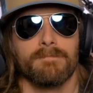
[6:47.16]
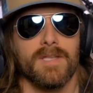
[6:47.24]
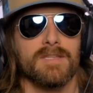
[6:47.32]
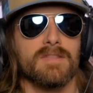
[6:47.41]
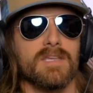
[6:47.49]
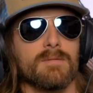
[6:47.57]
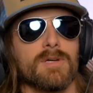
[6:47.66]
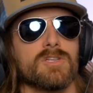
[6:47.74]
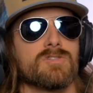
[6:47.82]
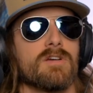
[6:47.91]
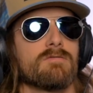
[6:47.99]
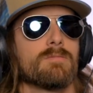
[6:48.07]
And the thing about
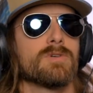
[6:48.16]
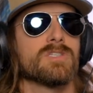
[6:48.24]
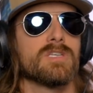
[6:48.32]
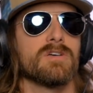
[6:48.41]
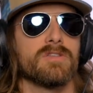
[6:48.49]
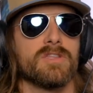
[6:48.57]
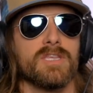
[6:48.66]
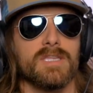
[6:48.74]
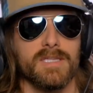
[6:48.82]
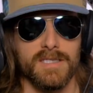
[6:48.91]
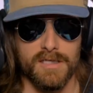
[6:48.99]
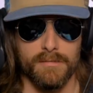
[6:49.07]
Trevor Brazil, the thing
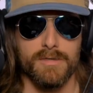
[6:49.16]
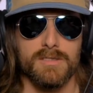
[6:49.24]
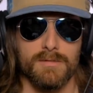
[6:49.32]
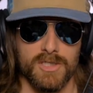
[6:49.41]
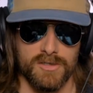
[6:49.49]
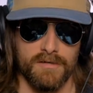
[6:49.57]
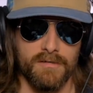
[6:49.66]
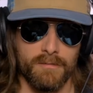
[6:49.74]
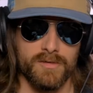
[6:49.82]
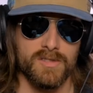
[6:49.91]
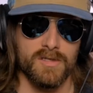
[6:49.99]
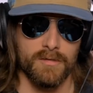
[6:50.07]
that Dale Brisby and Trevor
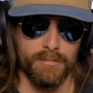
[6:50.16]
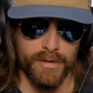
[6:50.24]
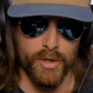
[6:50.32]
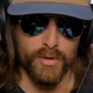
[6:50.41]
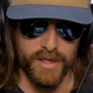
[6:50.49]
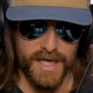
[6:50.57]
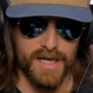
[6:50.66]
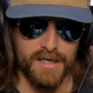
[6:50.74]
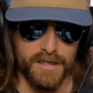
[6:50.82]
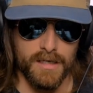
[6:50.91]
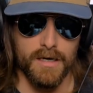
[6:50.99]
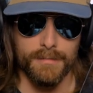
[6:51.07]
Brazil both had
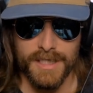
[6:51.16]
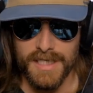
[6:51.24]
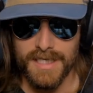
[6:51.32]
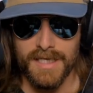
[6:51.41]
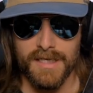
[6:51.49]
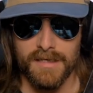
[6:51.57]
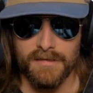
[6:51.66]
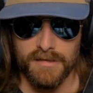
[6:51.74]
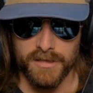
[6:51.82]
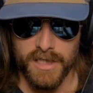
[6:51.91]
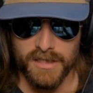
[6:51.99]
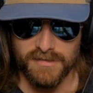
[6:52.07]
in common in
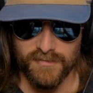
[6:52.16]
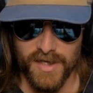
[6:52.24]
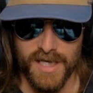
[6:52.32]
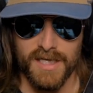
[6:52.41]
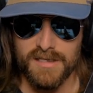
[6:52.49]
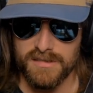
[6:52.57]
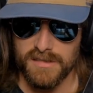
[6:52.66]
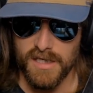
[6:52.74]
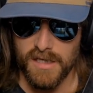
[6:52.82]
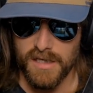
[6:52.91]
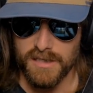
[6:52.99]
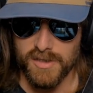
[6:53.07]
Las Vegas
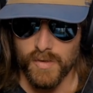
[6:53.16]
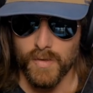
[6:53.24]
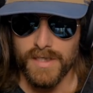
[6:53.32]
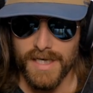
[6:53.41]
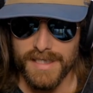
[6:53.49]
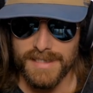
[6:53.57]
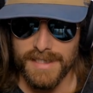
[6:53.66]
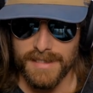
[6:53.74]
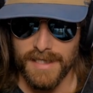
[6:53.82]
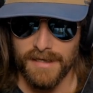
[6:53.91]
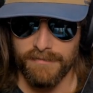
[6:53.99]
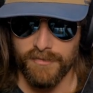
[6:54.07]
in the 2019
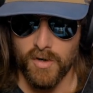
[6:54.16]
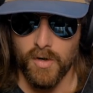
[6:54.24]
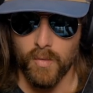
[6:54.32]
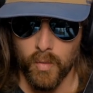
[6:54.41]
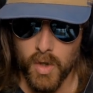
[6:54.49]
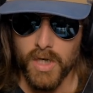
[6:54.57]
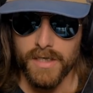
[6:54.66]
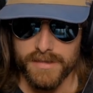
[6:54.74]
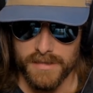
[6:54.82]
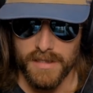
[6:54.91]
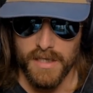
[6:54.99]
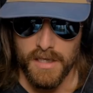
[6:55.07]
NFR
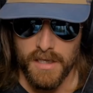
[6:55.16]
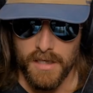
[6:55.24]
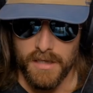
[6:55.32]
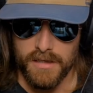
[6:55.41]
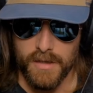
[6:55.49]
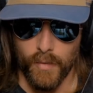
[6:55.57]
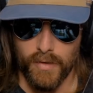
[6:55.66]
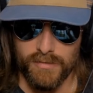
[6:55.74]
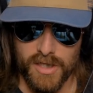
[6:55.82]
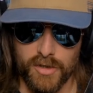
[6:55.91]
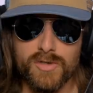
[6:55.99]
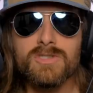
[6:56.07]
was that we were
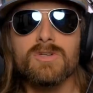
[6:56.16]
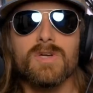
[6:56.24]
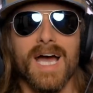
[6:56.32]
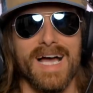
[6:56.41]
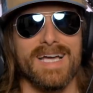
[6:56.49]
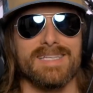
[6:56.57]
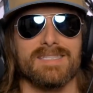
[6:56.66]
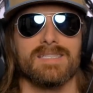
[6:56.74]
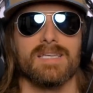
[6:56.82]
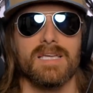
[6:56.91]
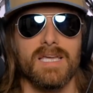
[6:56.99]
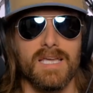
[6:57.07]
the only two guys
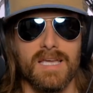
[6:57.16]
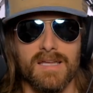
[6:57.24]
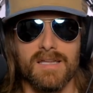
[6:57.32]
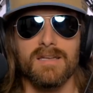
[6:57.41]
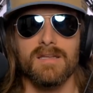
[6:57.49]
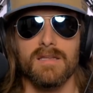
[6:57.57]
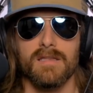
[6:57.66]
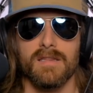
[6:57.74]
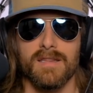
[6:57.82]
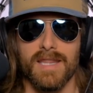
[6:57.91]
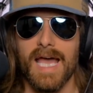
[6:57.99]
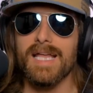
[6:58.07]
in
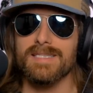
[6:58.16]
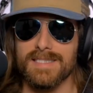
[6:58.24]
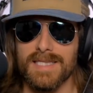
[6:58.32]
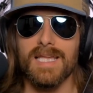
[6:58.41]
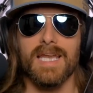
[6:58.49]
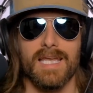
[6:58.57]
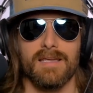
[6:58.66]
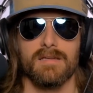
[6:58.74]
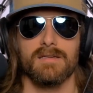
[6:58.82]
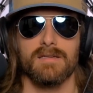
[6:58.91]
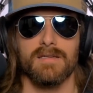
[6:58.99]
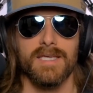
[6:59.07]
that city,
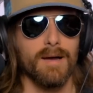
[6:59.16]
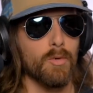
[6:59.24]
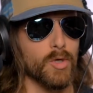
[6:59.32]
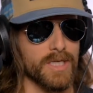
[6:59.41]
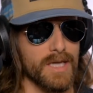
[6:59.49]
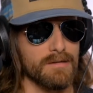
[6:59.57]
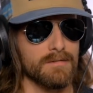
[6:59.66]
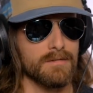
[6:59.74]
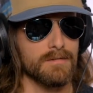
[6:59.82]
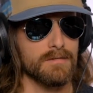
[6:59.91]
Cowboy Town,